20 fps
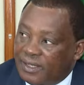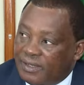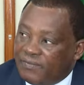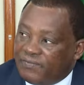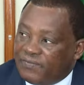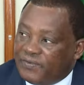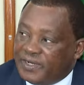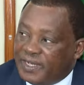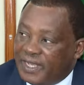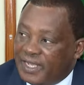
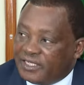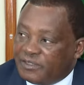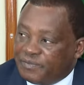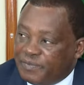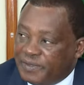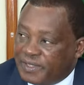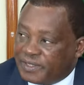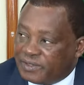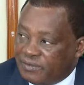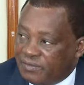every
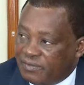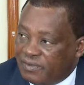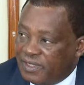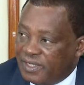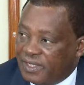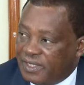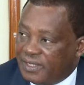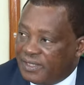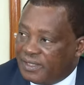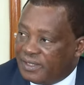aspect of
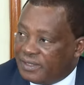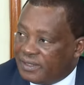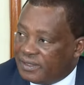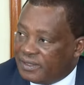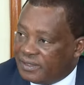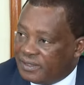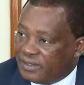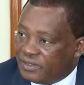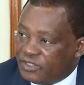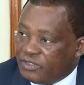
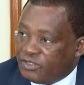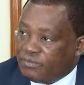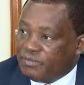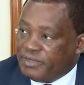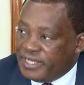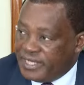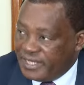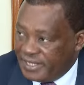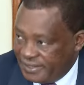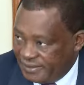the
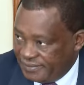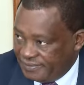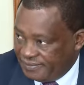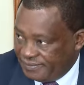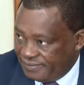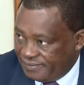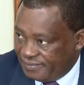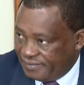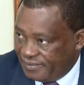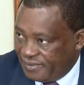CBA
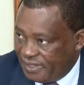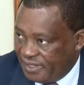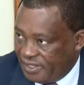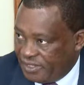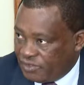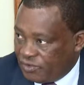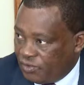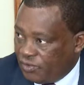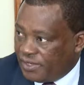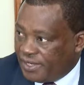
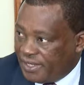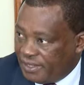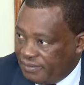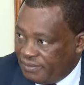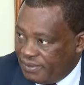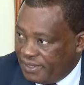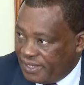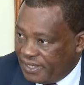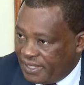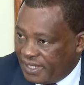is
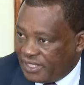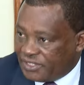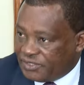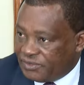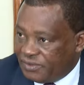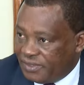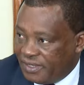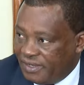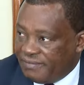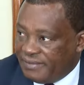honored by the
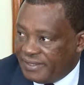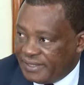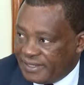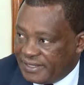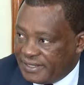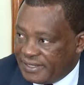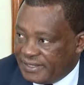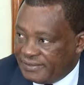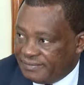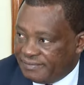national
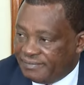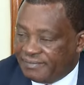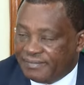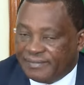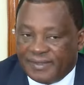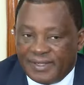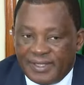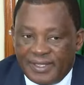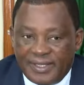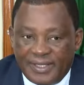government.
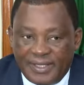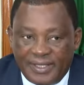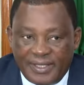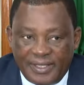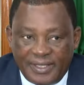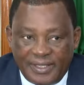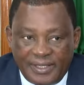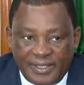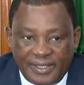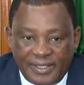
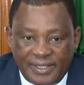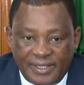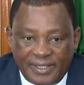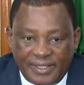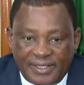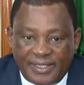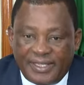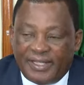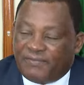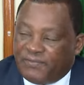
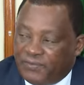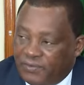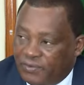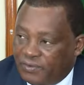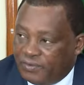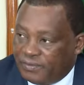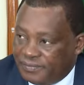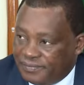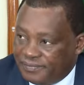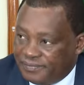
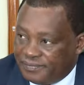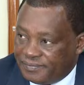Therefore,